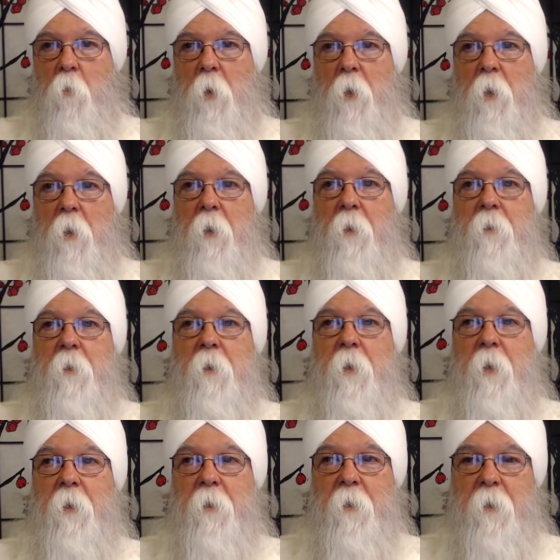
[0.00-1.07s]
well, and then
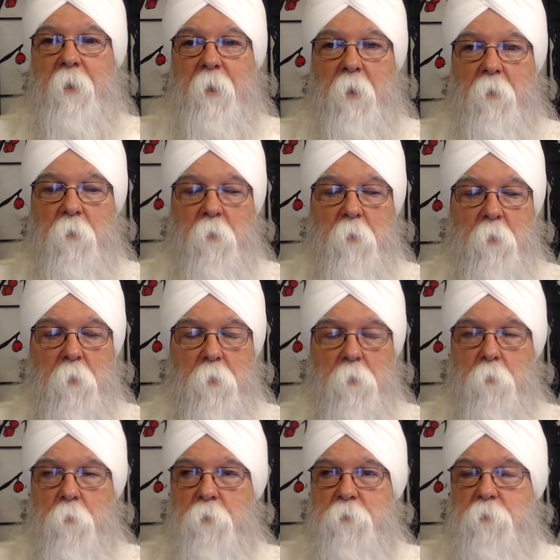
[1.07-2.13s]
how to get it out
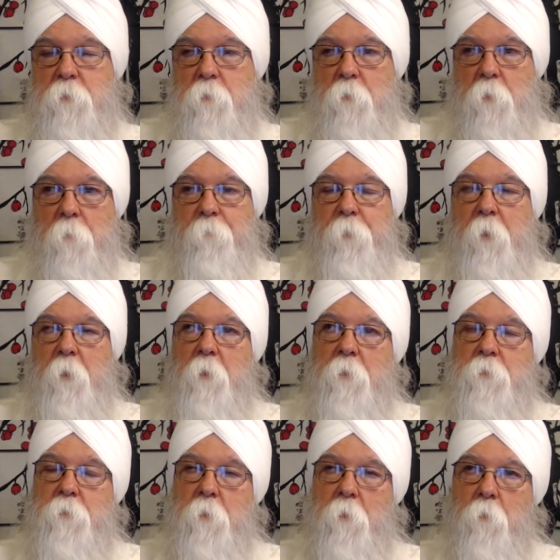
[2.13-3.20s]
through the sewer.
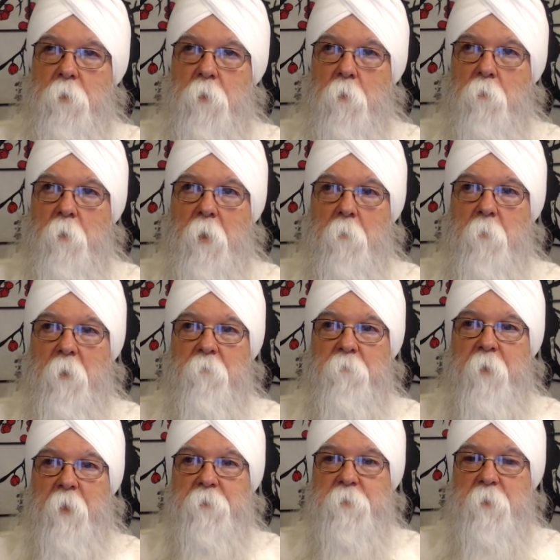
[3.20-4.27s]
So we don't recommend
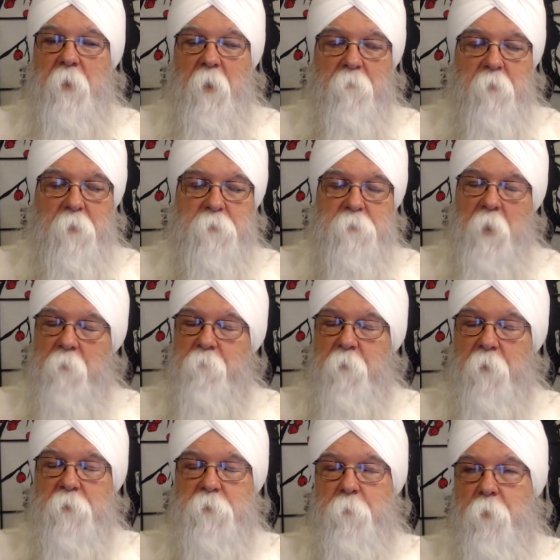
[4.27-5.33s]
fasting. Ayurveda is not
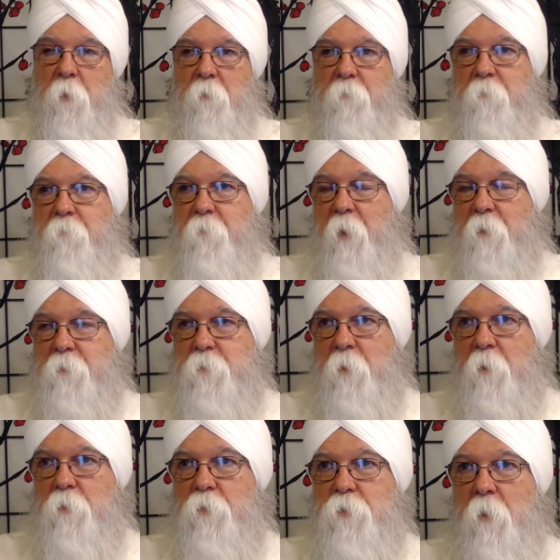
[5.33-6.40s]
very supportive of fasting
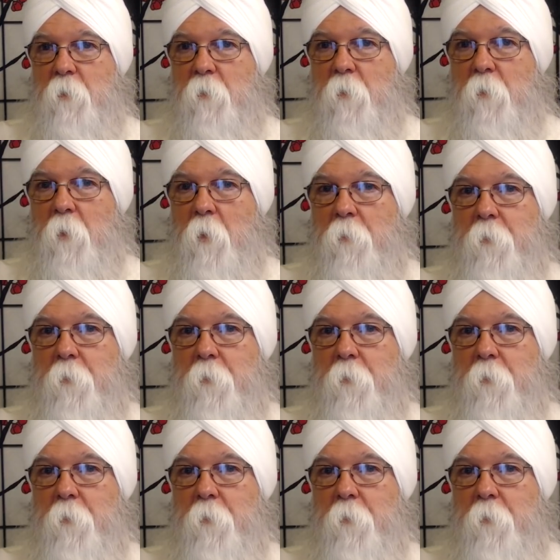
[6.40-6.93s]
in general,